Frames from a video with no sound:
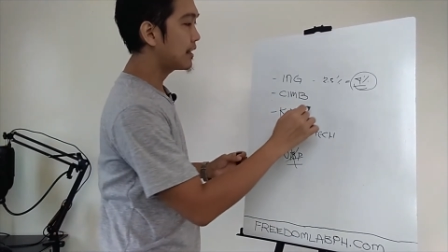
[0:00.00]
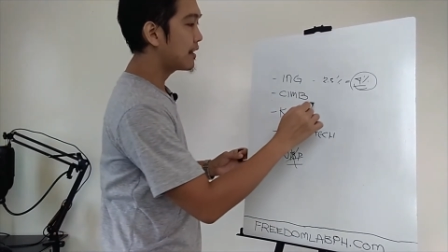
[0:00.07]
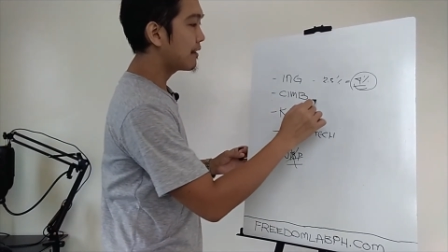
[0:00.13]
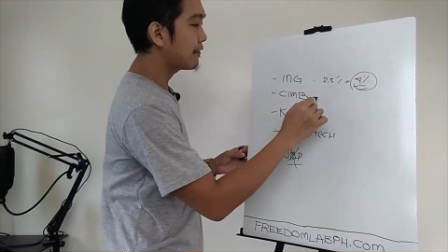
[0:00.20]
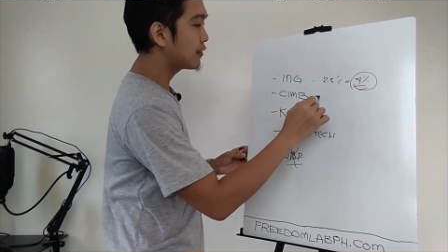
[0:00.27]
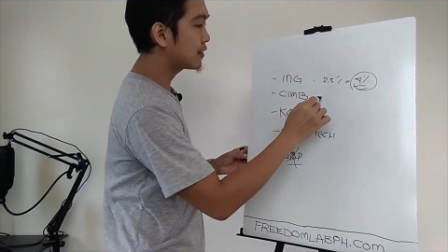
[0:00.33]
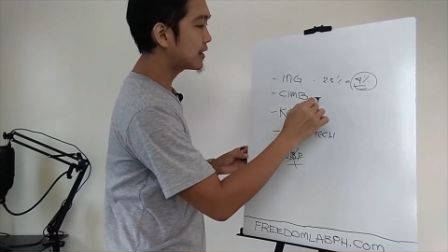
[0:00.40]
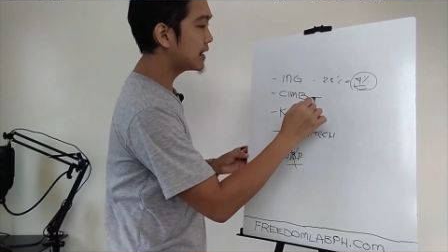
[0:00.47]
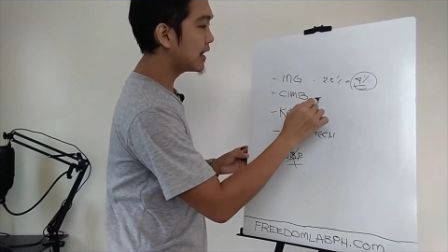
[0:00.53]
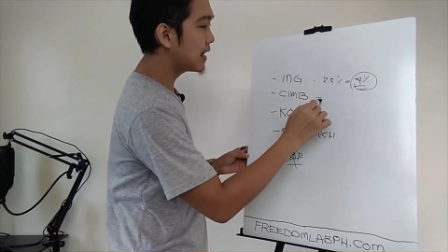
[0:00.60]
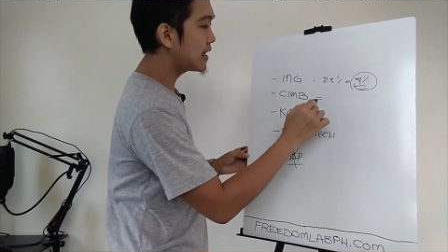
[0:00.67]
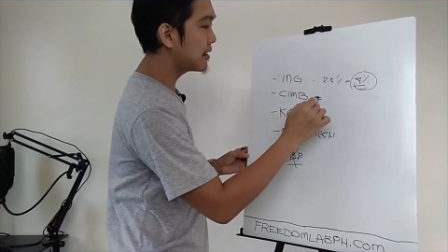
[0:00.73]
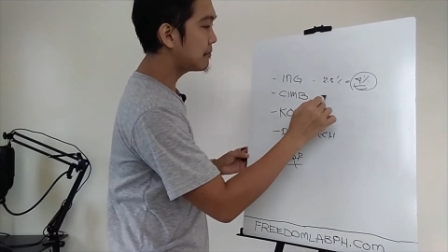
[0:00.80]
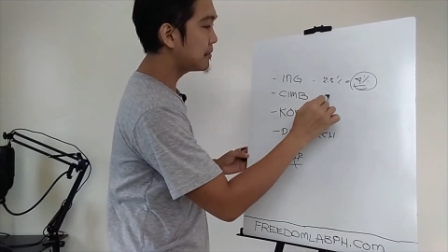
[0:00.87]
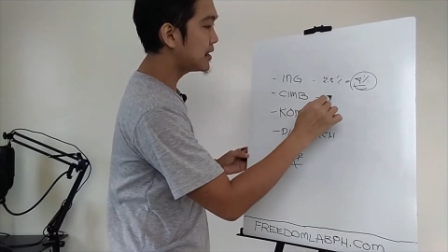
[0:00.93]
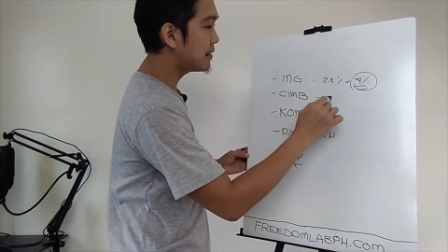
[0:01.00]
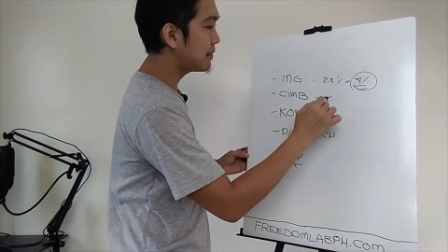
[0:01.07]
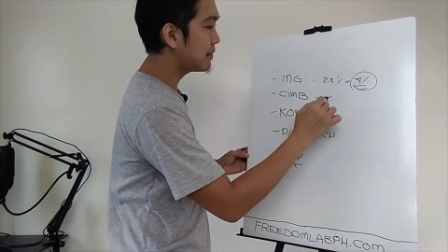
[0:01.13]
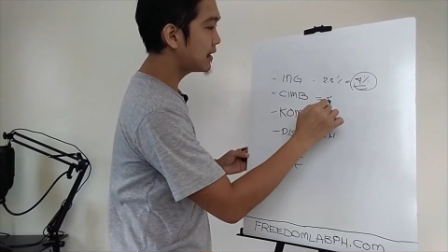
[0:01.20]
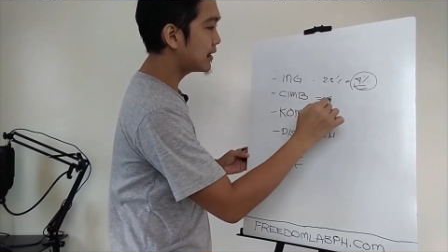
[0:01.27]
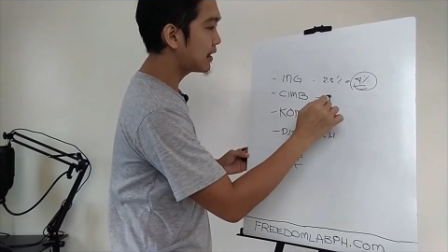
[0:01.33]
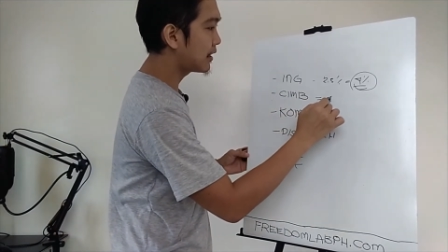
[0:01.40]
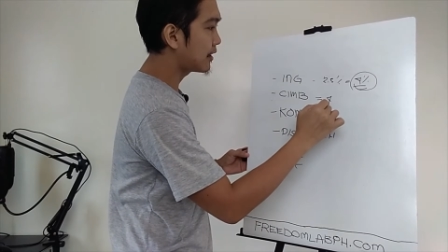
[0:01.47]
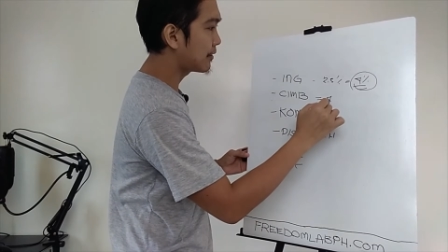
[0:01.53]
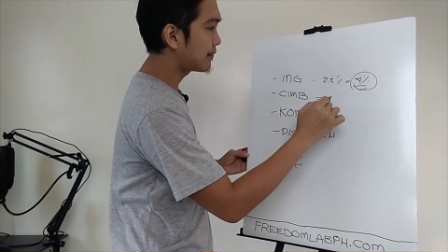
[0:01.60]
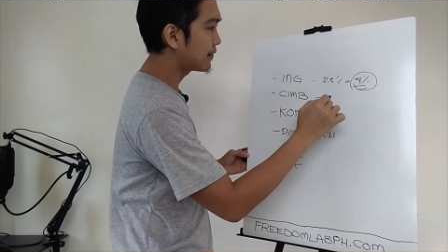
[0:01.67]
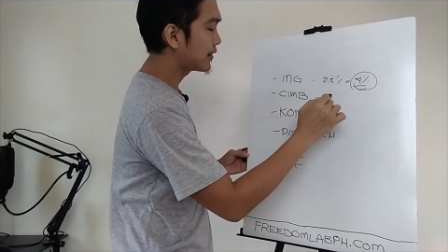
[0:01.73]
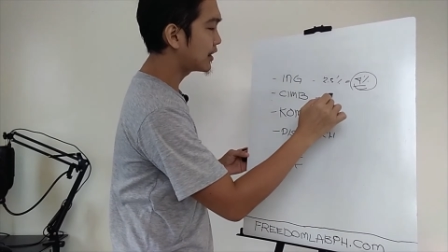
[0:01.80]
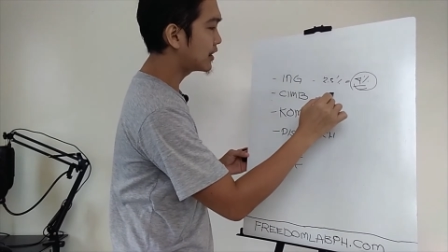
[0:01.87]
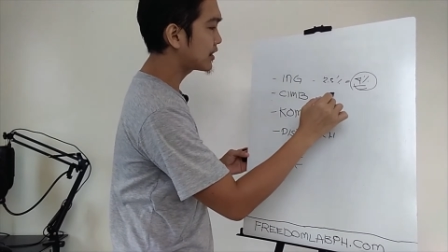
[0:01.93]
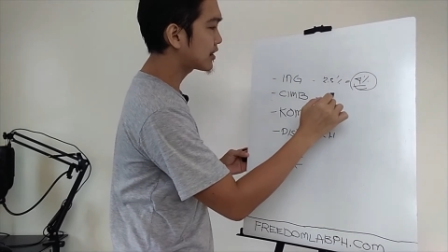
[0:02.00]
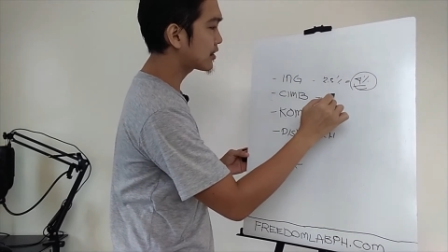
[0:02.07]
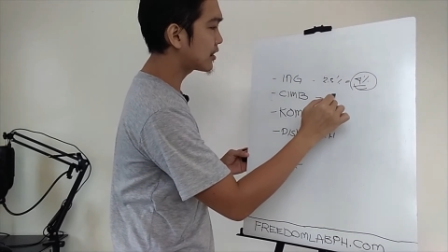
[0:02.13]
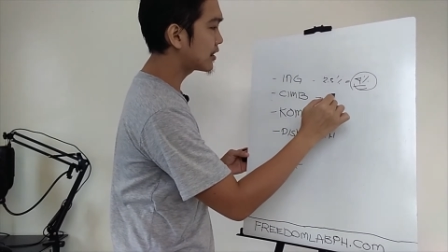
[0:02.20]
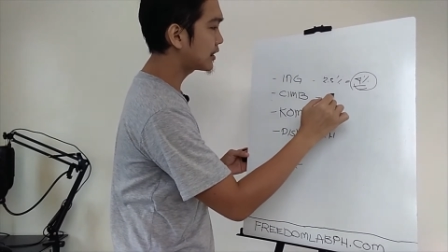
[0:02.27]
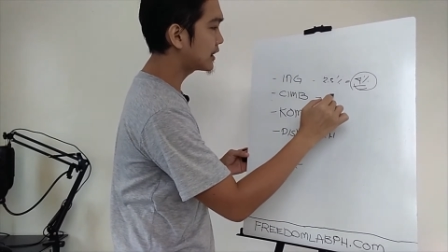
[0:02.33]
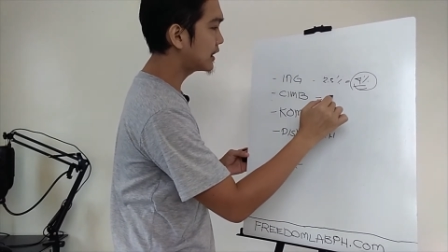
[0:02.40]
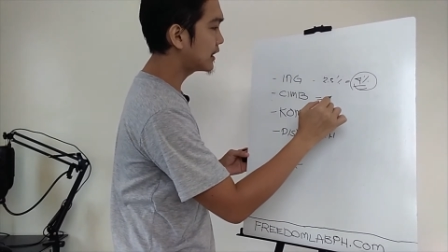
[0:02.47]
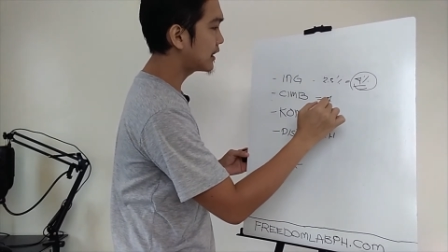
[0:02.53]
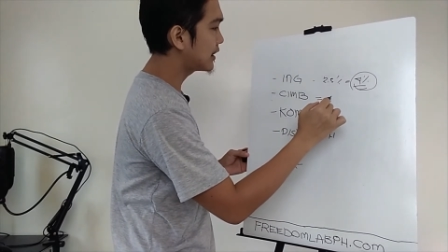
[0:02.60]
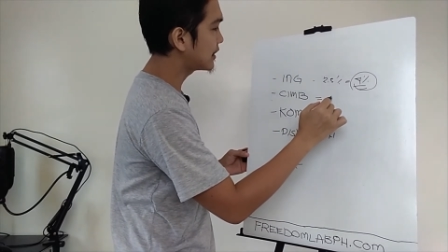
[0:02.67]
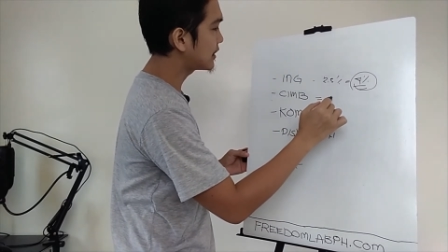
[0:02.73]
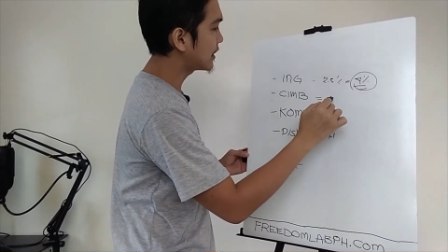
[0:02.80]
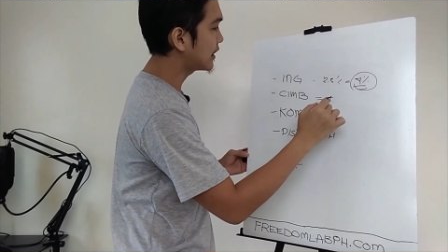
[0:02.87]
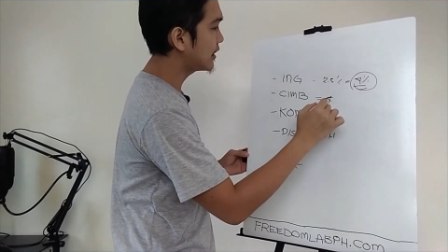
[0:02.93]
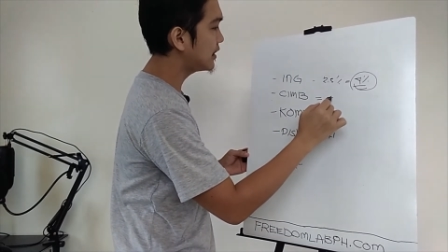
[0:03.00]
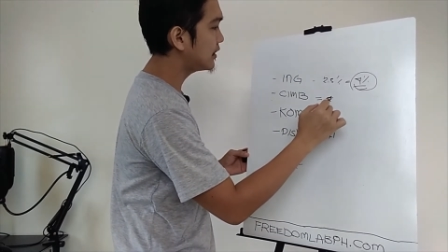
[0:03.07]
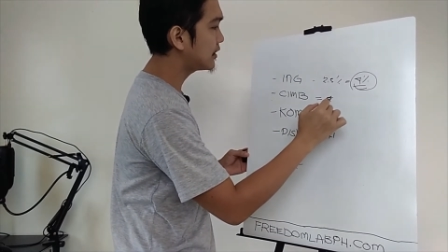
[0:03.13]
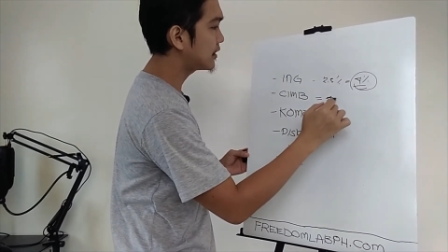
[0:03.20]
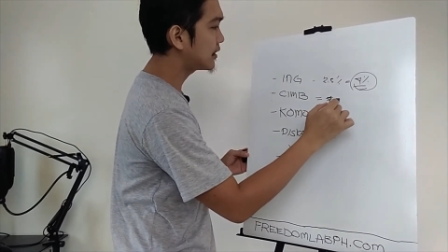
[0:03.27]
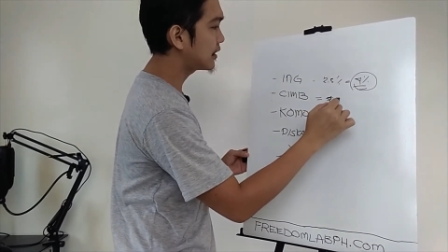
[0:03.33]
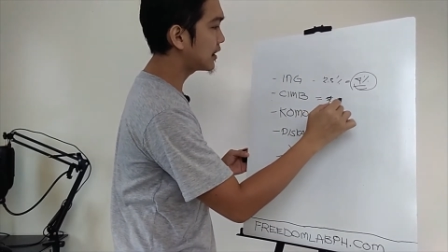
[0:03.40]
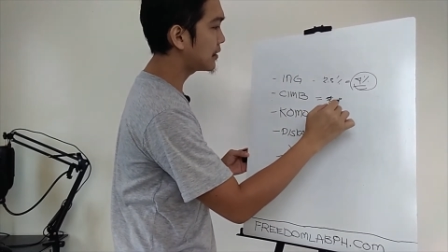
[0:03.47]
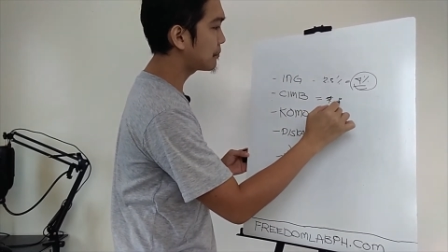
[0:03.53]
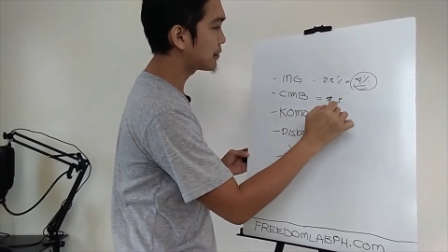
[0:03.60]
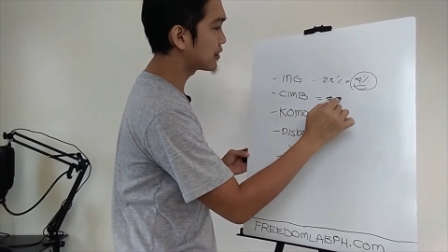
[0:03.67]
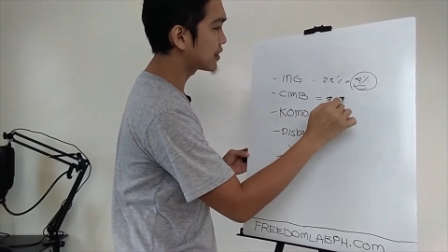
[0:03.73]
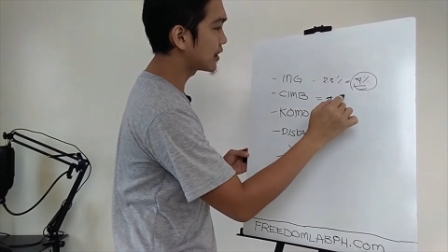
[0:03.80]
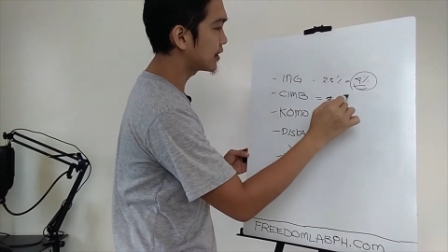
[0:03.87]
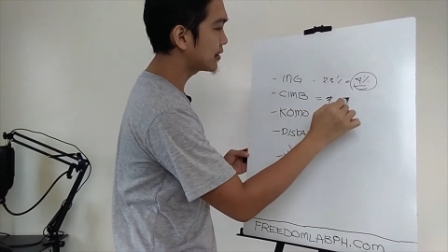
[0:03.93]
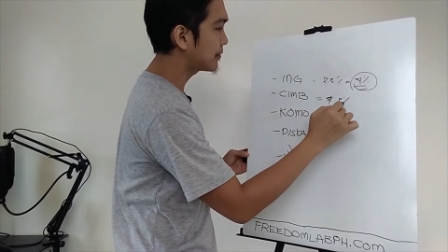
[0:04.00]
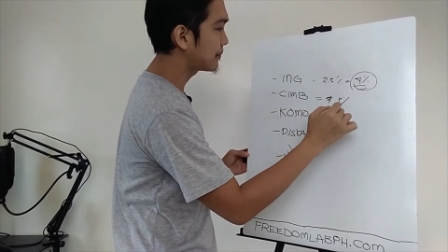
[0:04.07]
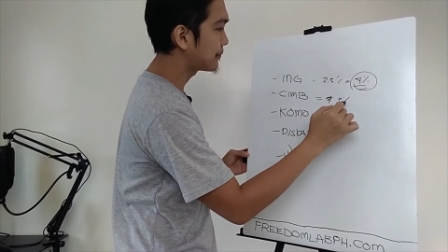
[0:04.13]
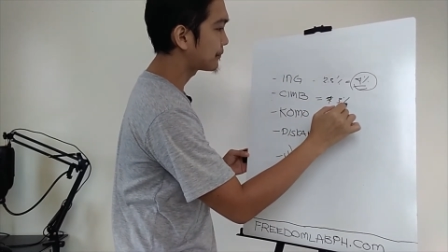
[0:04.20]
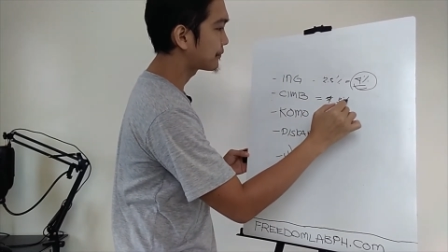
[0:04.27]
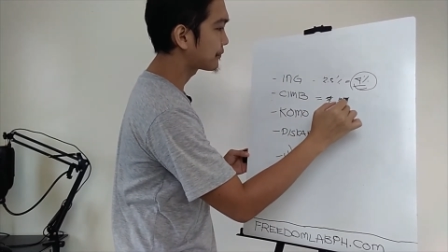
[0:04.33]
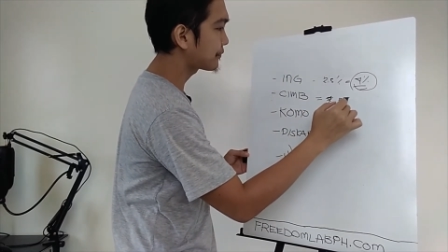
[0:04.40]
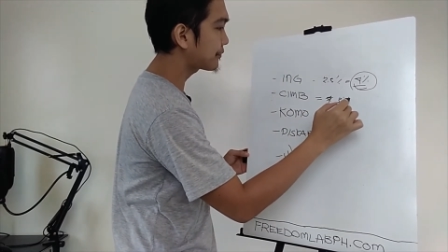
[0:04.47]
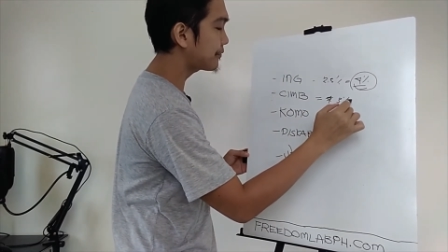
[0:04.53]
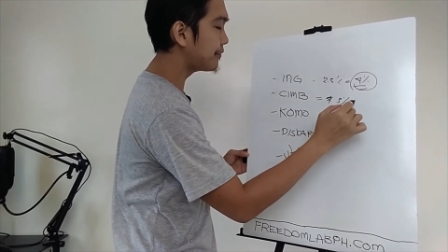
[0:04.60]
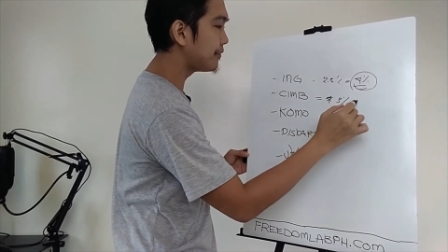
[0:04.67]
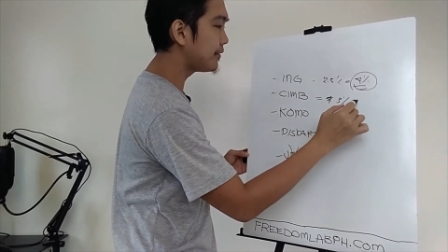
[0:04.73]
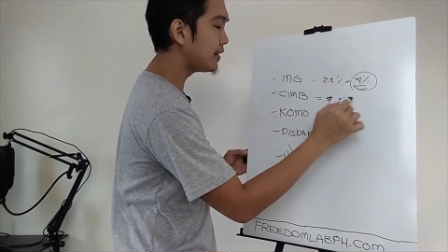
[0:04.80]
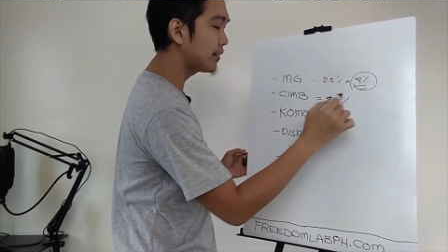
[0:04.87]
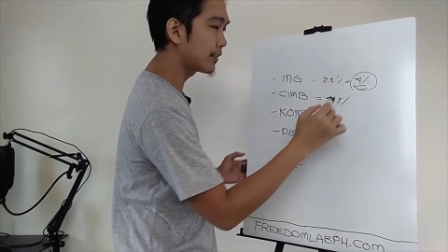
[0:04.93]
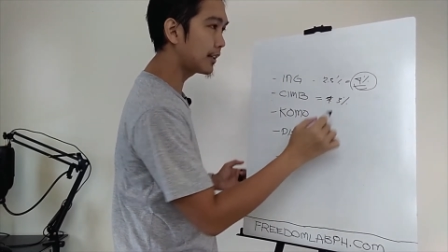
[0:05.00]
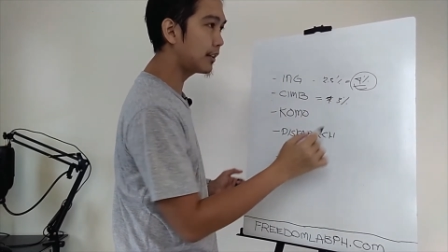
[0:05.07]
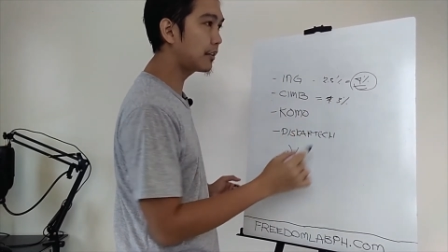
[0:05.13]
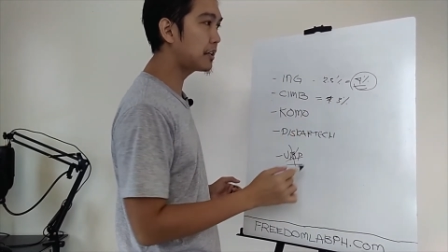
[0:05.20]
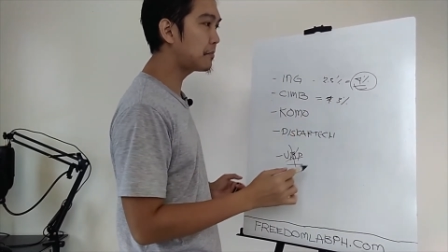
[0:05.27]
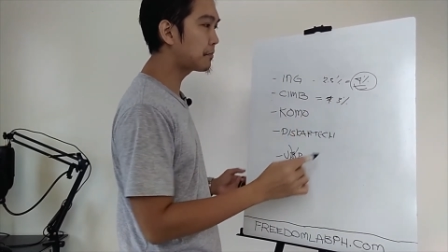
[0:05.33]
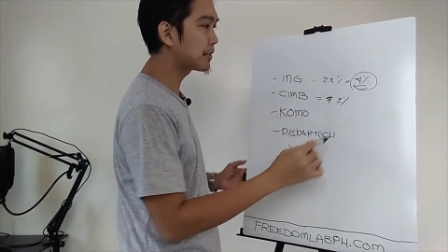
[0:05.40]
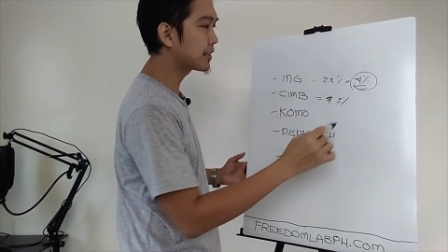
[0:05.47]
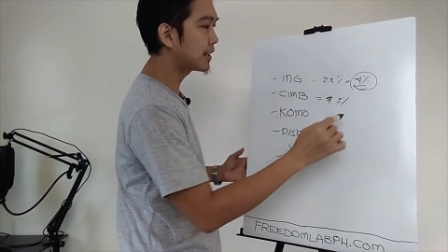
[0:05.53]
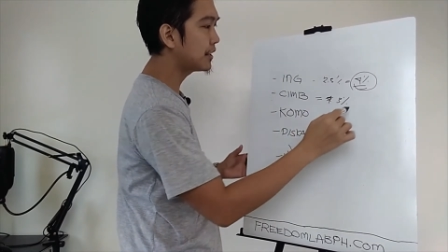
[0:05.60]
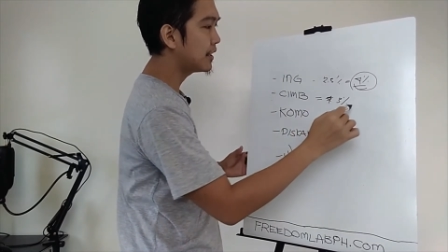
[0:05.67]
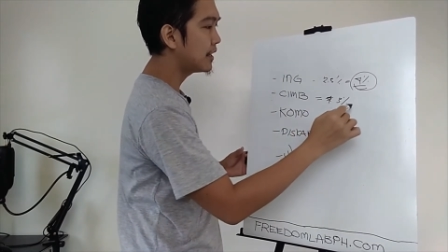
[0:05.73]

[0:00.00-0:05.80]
For C I M B naman, um, yung starting nila is I think three percent. Okay, three percent.